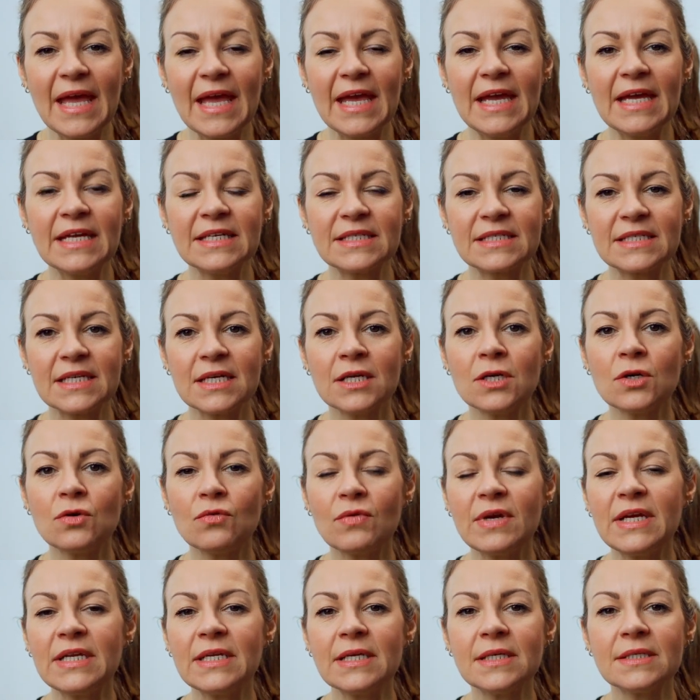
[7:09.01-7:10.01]
Its
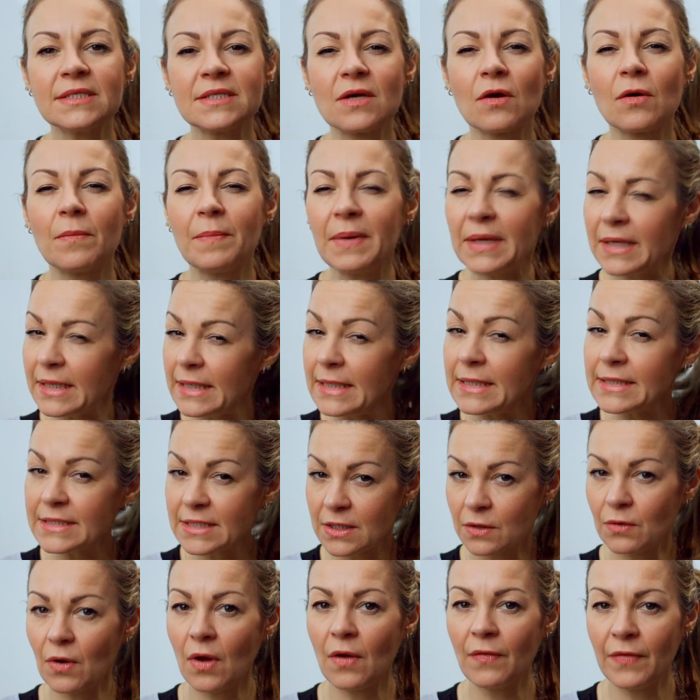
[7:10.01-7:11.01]
ingredients are a bit
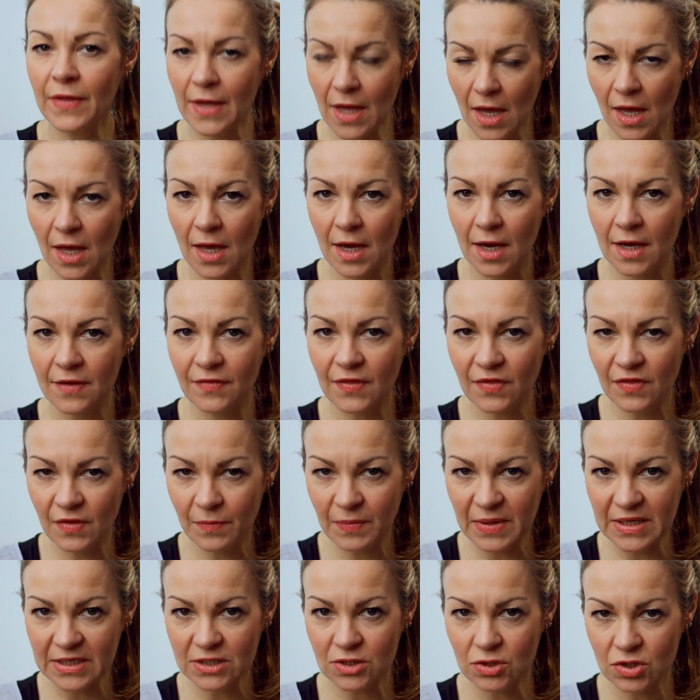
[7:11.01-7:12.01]
easier on the eye than the
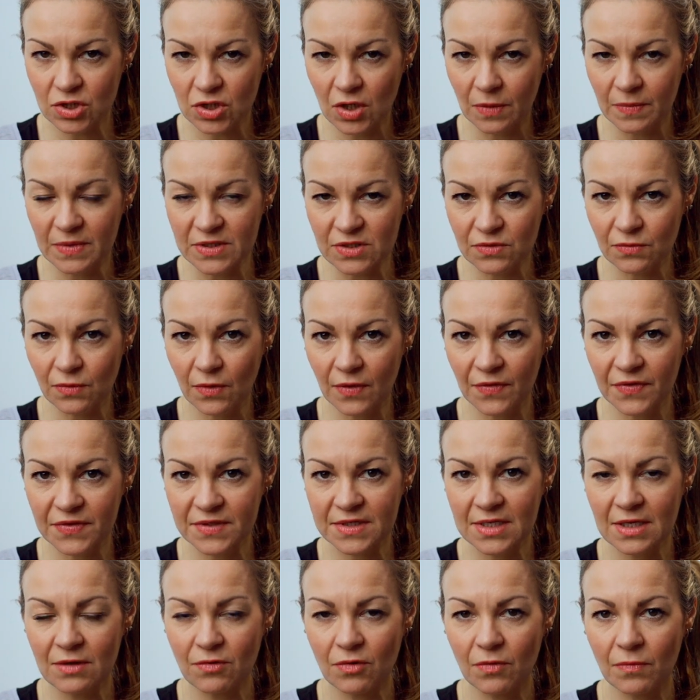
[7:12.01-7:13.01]
Peter Thomas Roth
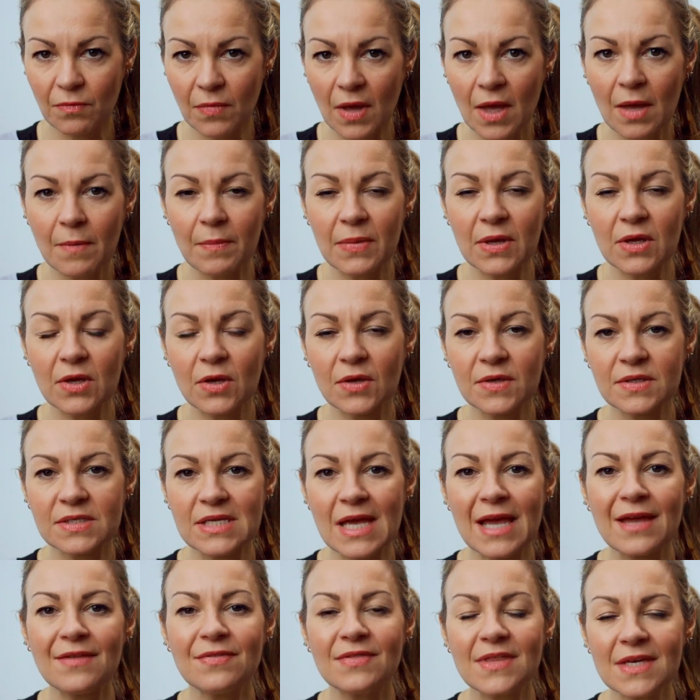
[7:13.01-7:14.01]
serum because
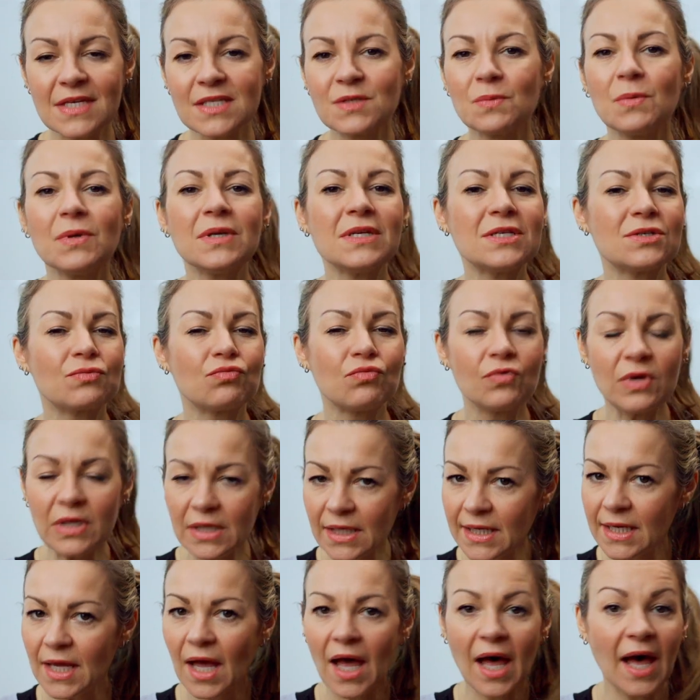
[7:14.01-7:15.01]
this one is
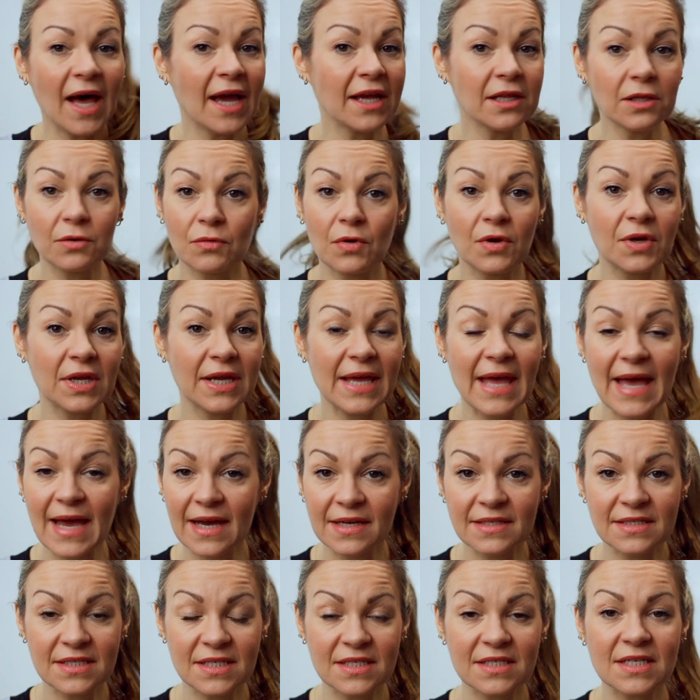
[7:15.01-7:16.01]
really hyaluronic
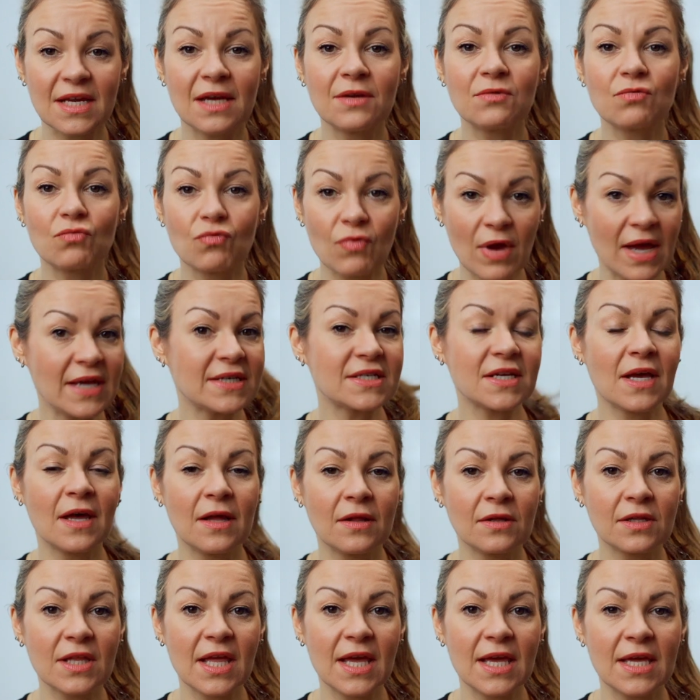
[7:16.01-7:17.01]
acid and red
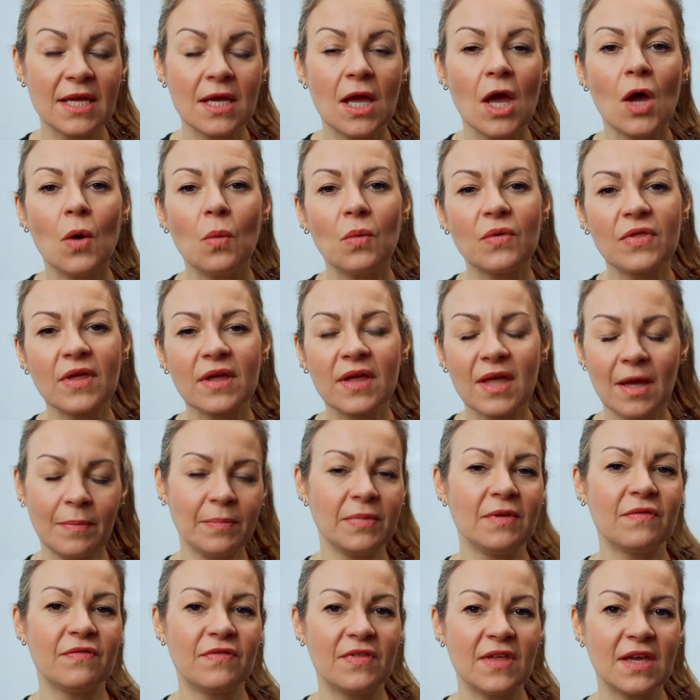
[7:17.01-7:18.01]
algae with a
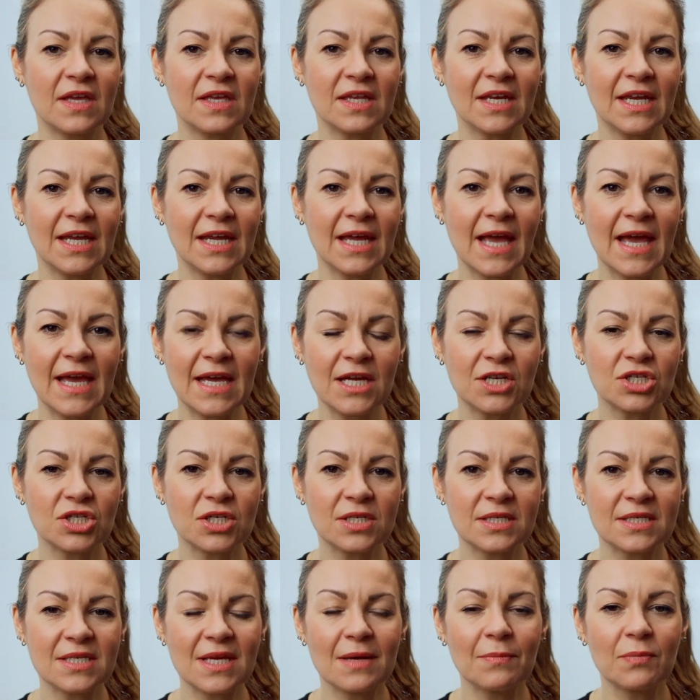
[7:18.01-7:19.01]
couple of thickening
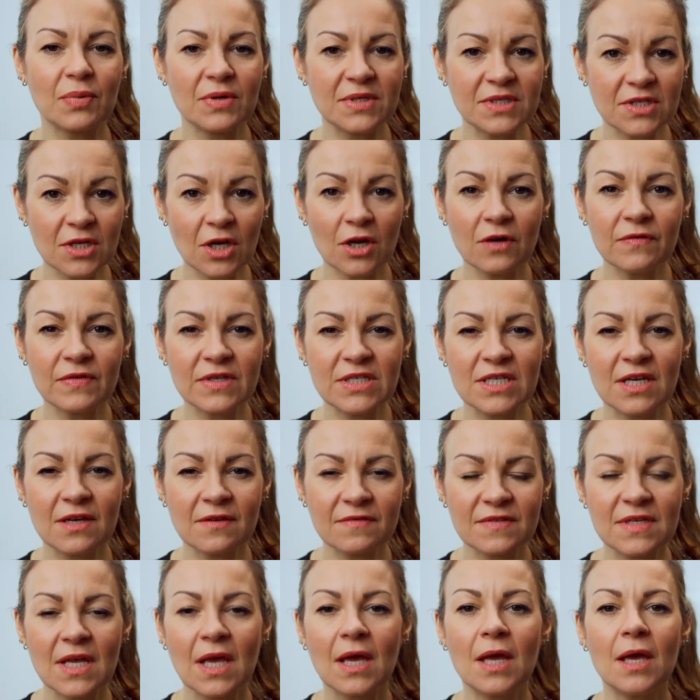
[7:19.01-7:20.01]
agents and
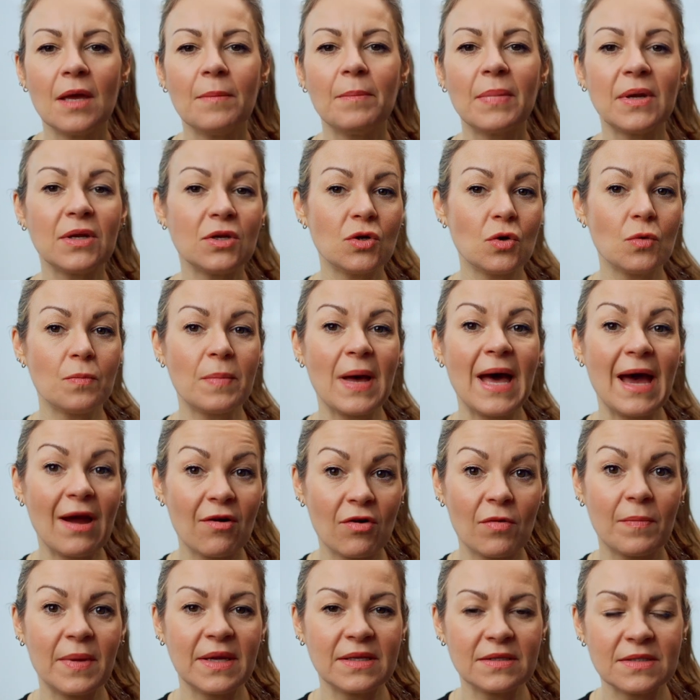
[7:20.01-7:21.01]
preservatives, but no
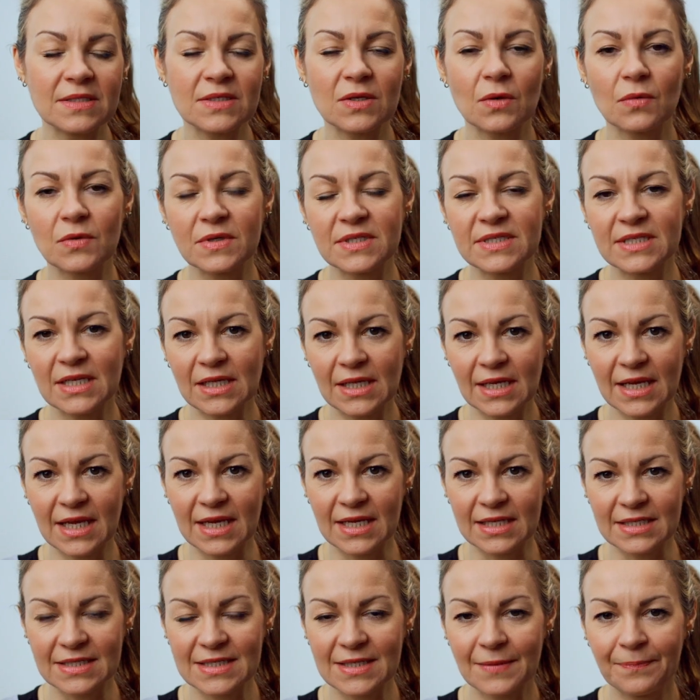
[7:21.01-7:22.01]
parabens or
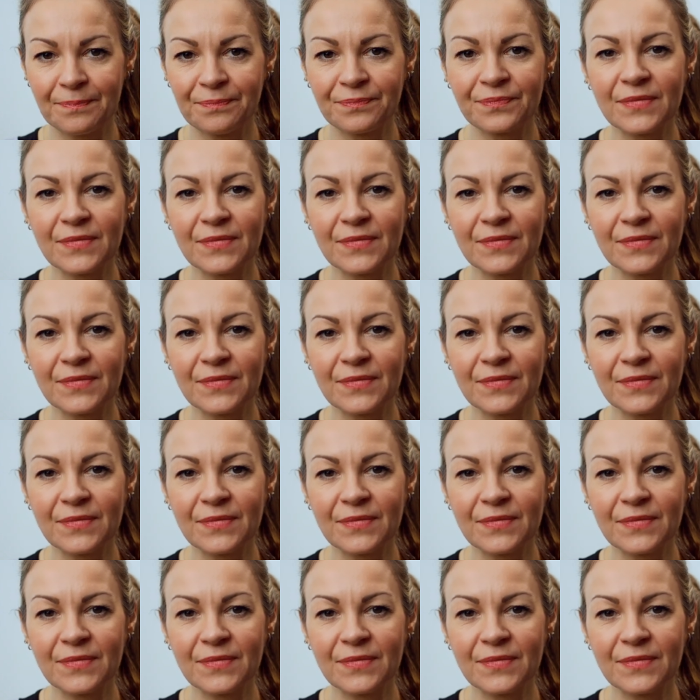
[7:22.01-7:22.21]
silicates.